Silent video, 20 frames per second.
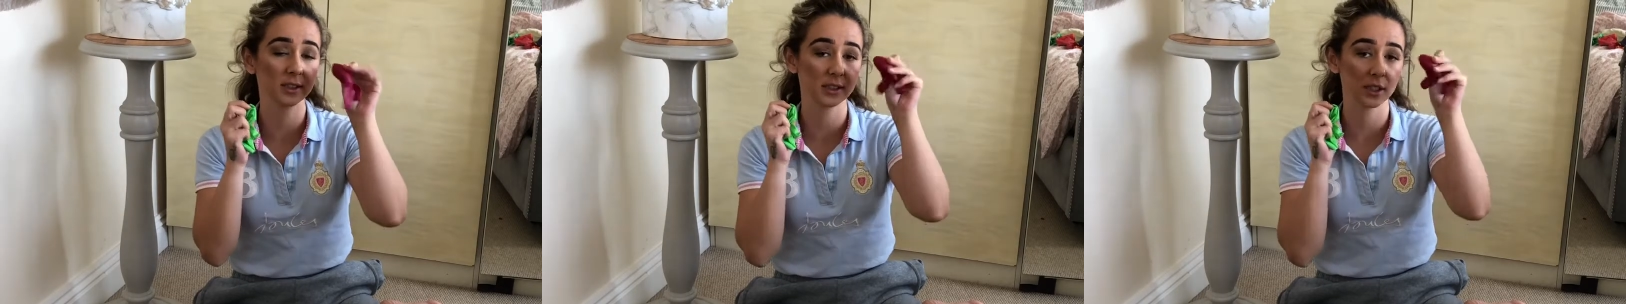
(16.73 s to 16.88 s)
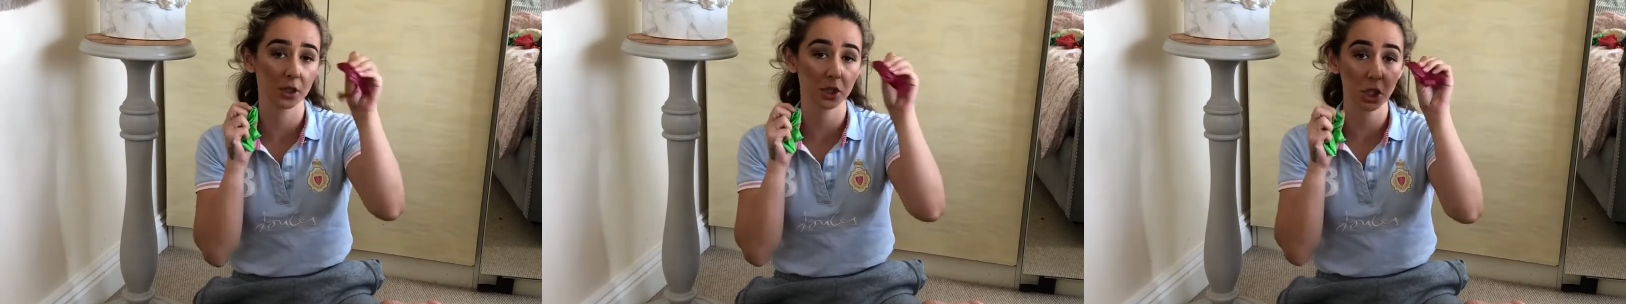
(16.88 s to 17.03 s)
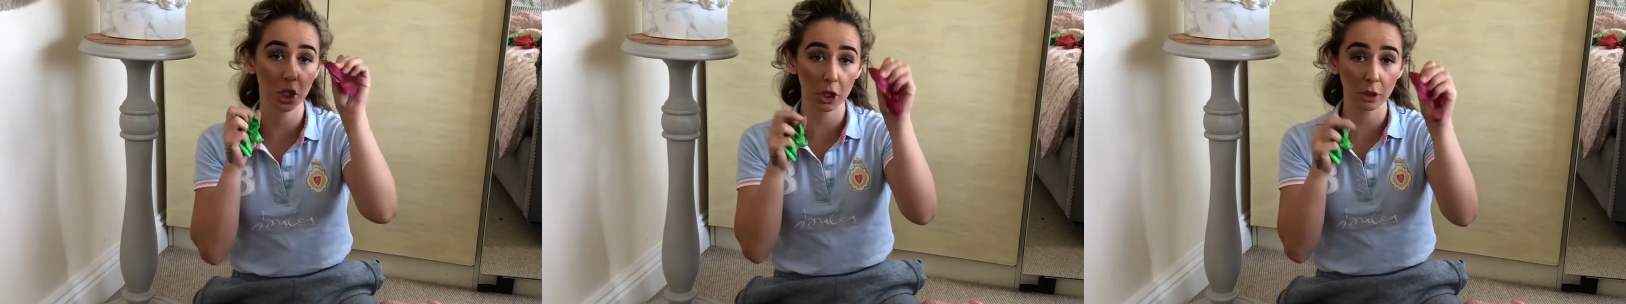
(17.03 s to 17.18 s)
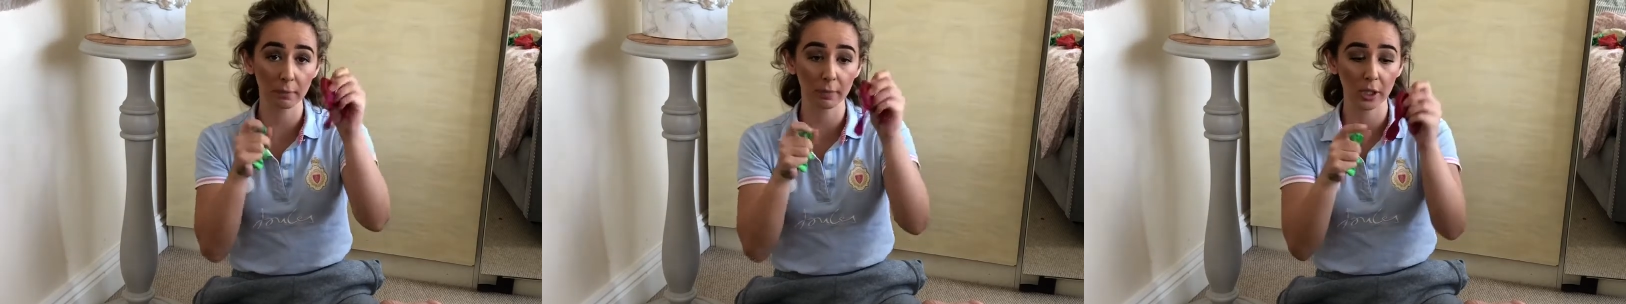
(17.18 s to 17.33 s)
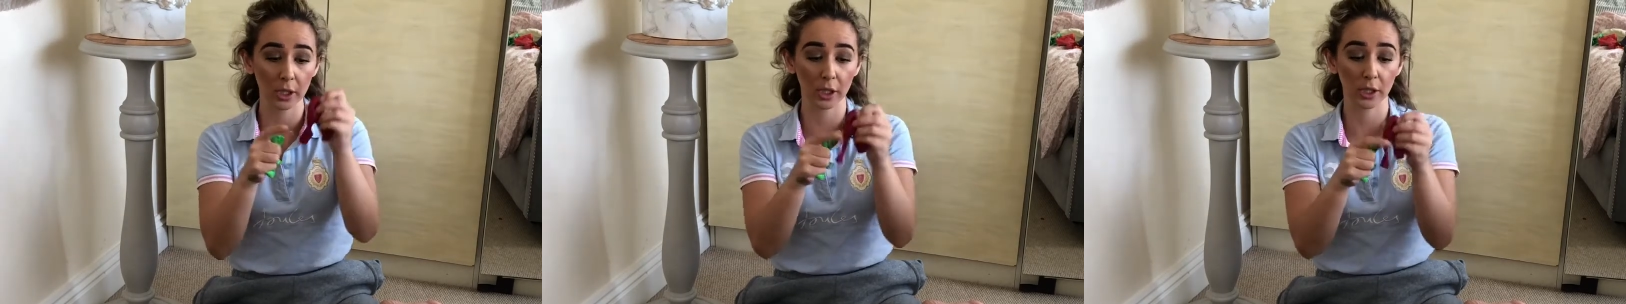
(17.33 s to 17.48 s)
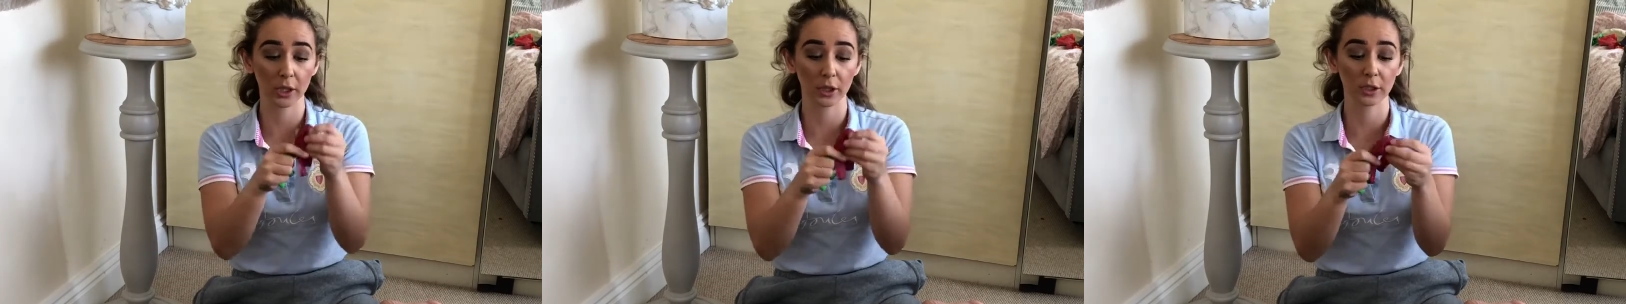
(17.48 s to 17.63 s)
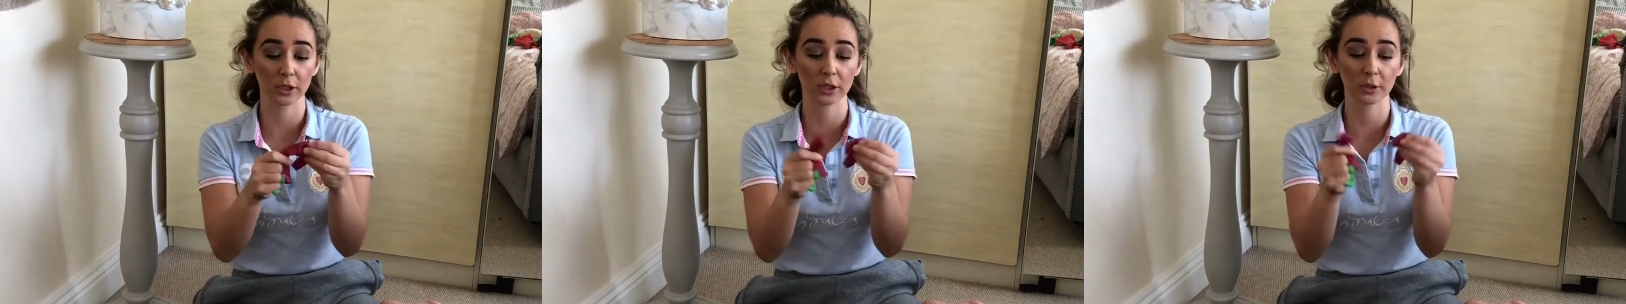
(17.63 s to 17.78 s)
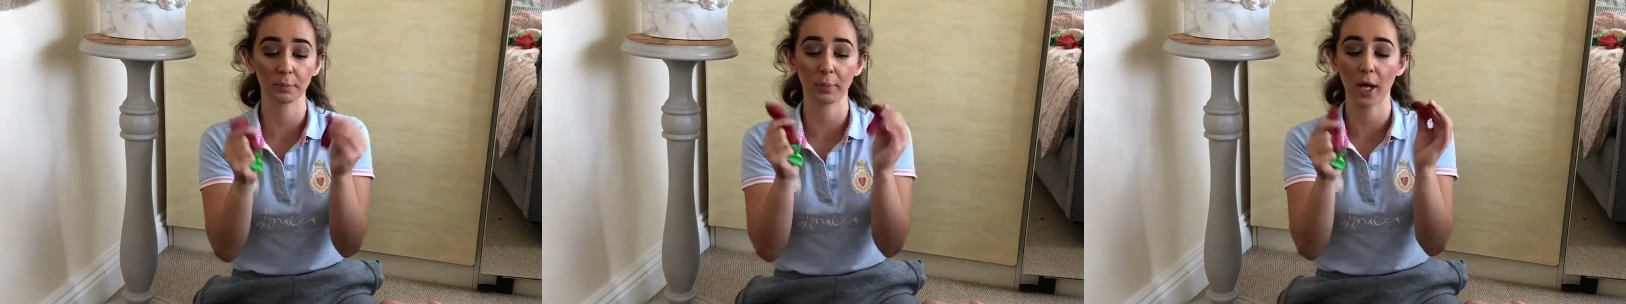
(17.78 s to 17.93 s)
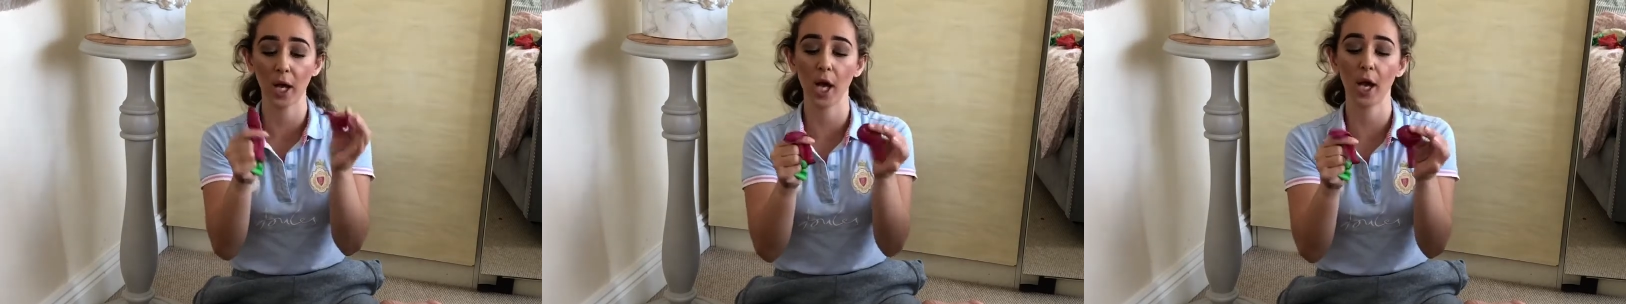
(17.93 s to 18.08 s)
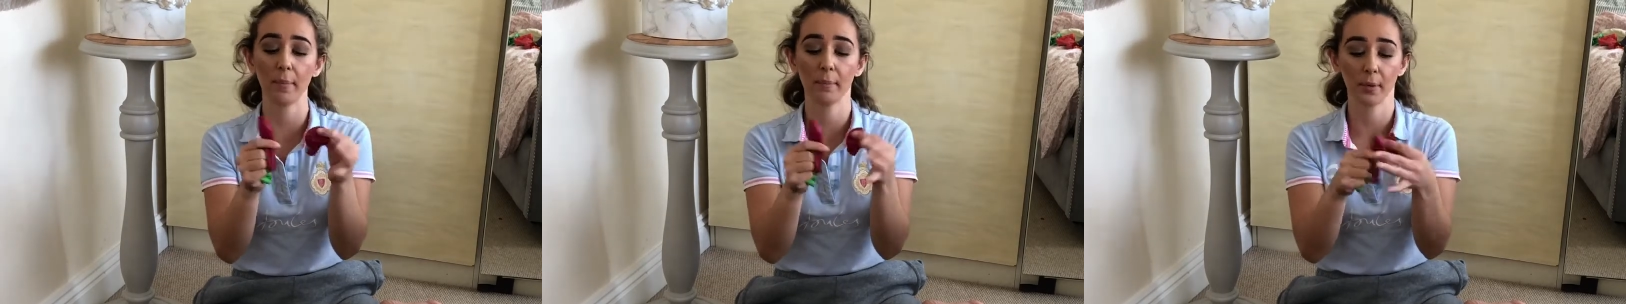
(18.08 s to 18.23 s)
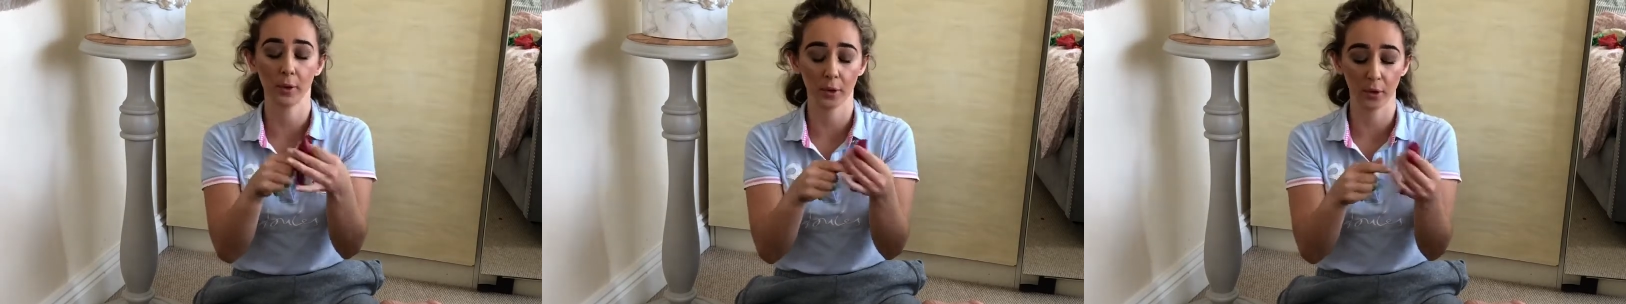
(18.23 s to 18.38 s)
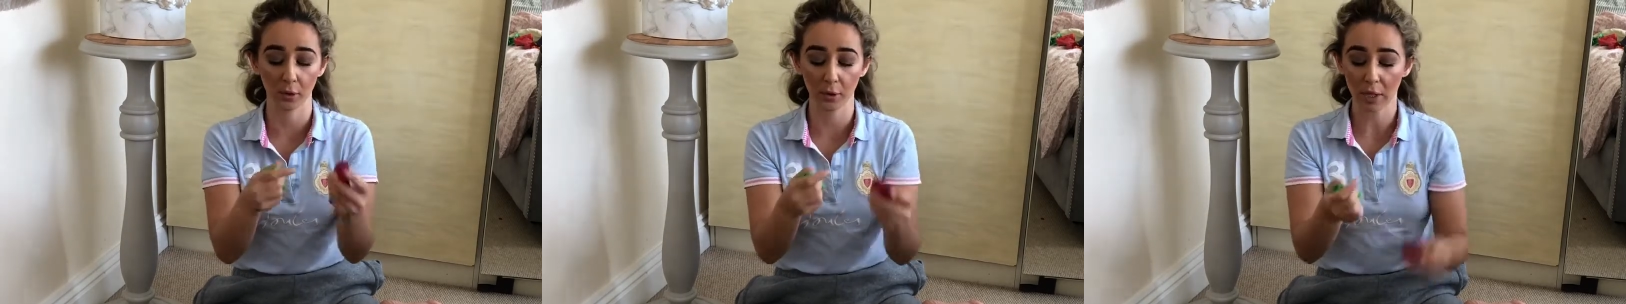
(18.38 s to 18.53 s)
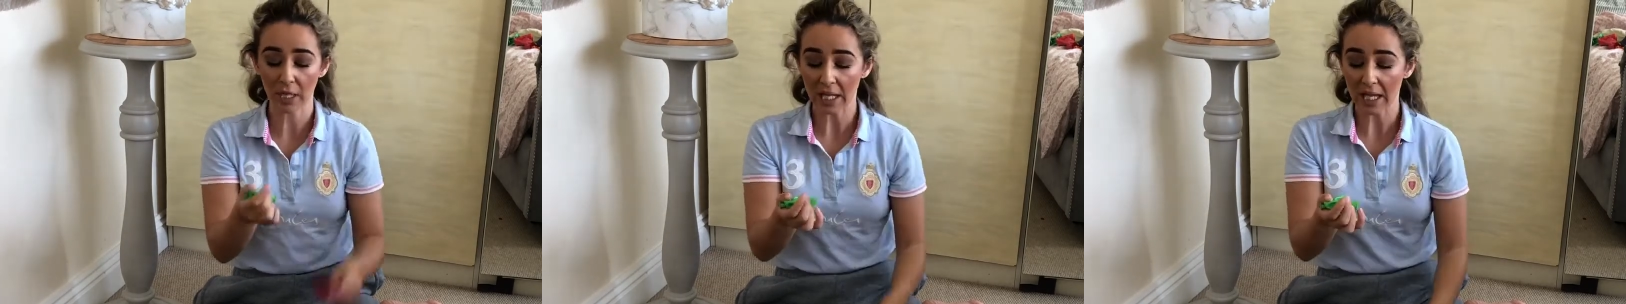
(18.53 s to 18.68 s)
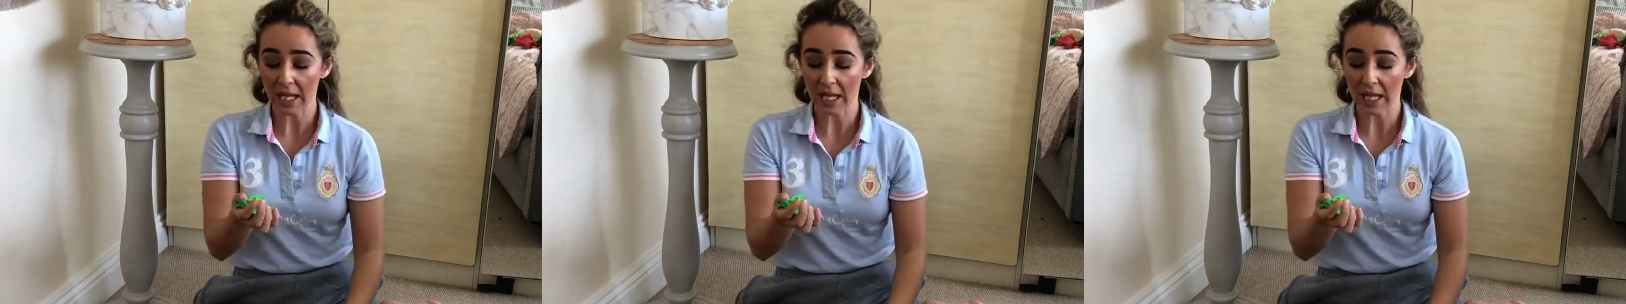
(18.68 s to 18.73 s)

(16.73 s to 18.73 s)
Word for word: so two balloons, purple